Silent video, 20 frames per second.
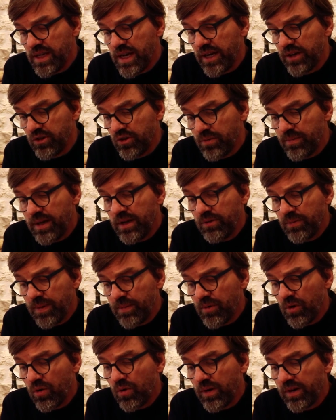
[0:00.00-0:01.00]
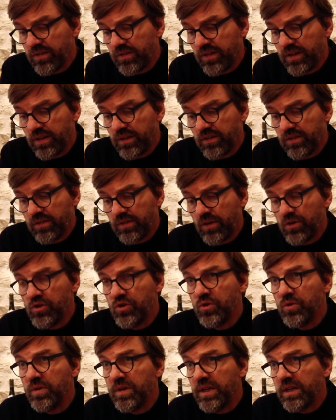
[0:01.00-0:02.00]
yeah, Domaine Louis Moreau has its
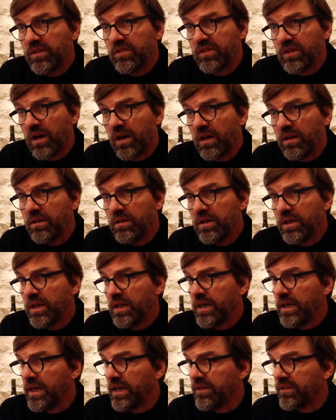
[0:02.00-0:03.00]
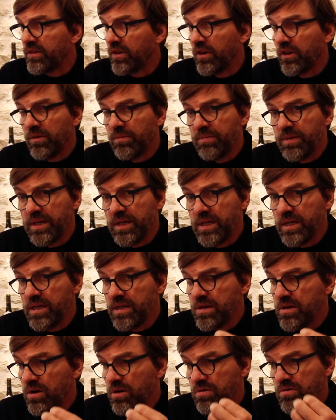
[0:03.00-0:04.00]
unique style. It's going to
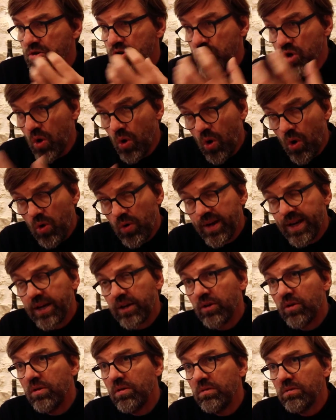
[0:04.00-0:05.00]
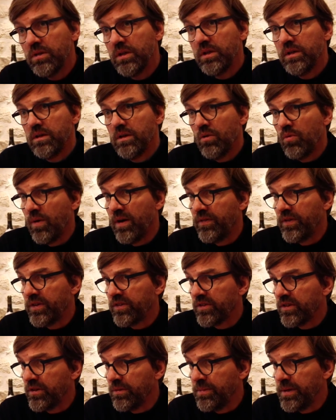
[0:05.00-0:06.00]
be no oak at all, whether
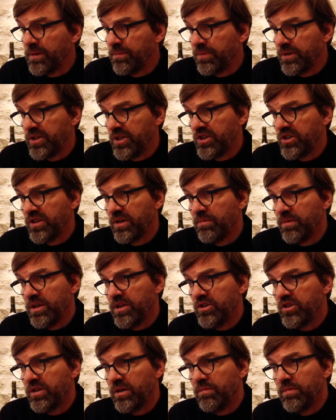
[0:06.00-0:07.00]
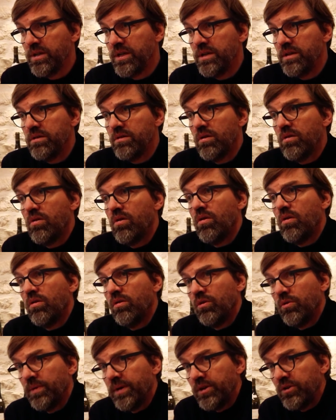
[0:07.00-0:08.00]
it's going to be a Petit Chablis,
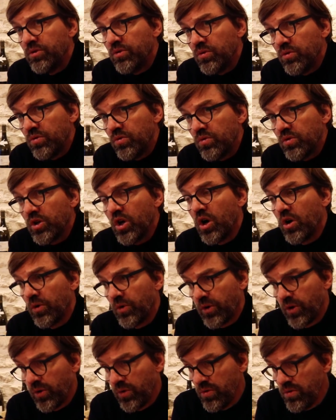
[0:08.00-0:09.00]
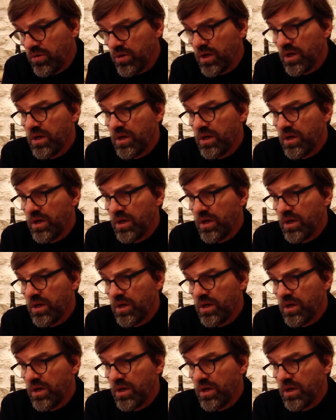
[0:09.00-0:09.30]
all the way to Grand Cru.